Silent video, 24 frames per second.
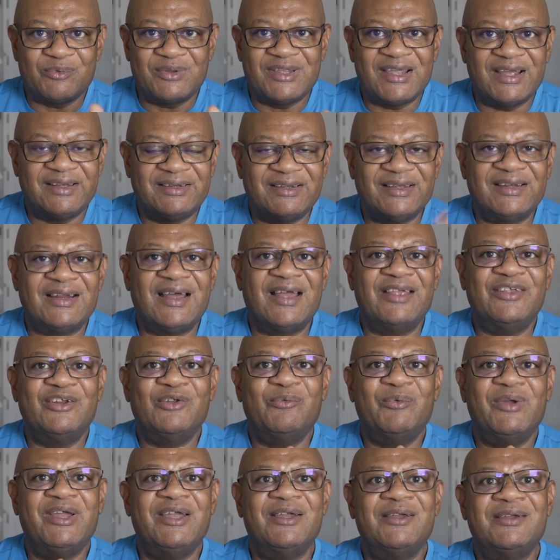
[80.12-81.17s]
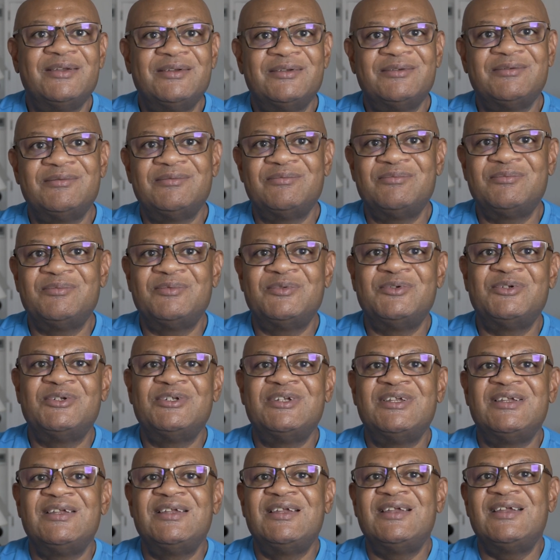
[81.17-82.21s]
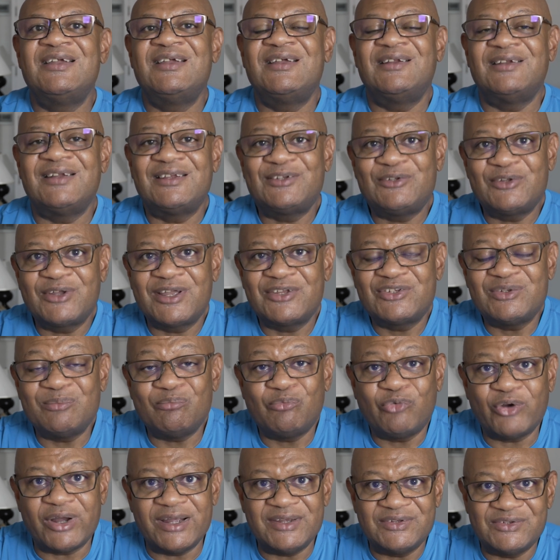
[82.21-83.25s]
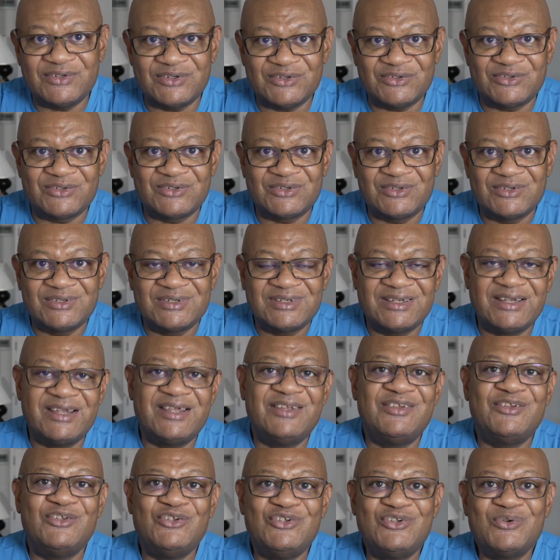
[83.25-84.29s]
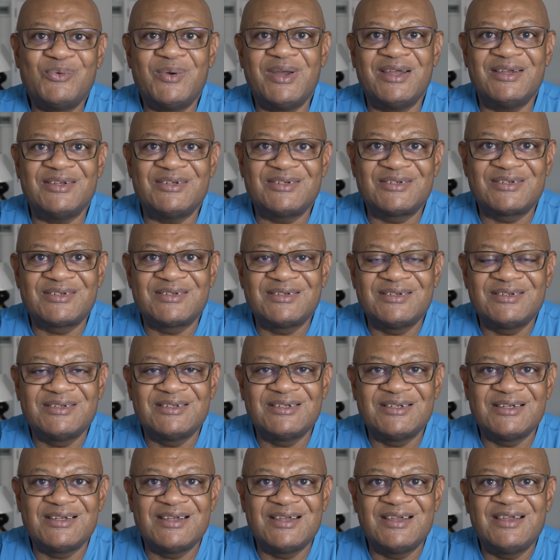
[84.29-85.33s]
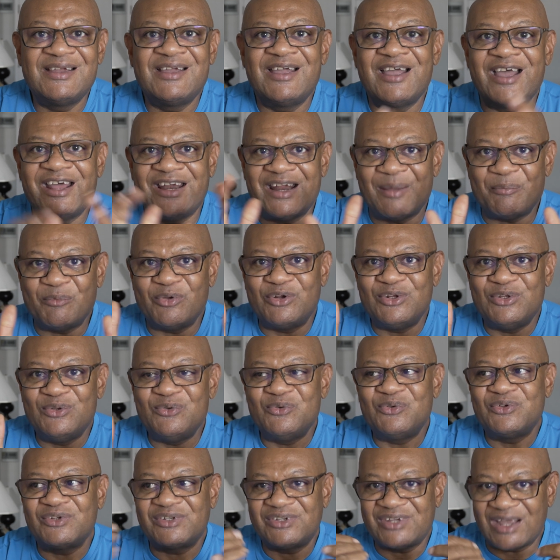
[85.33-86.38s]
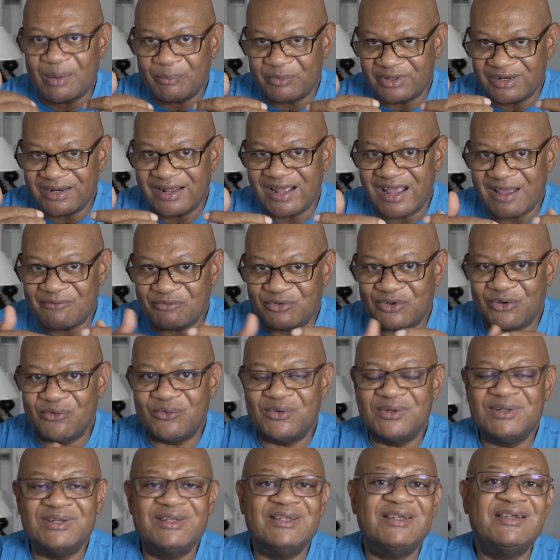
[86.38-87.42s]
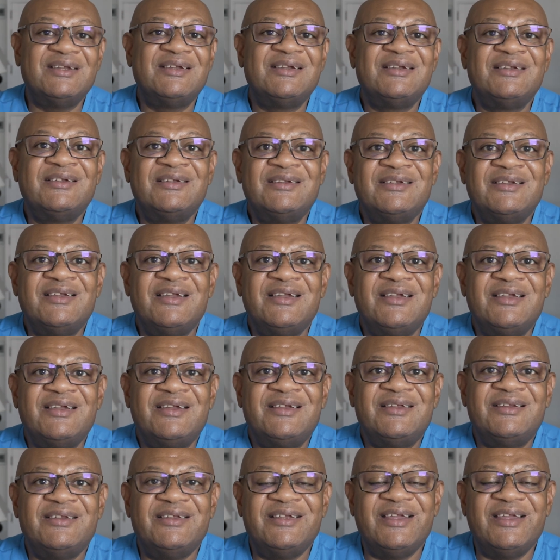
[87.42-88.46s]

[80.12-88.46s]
we got that out of the way. Let's look at some prices. In the US, and I'm going to use a camera that I have currently. The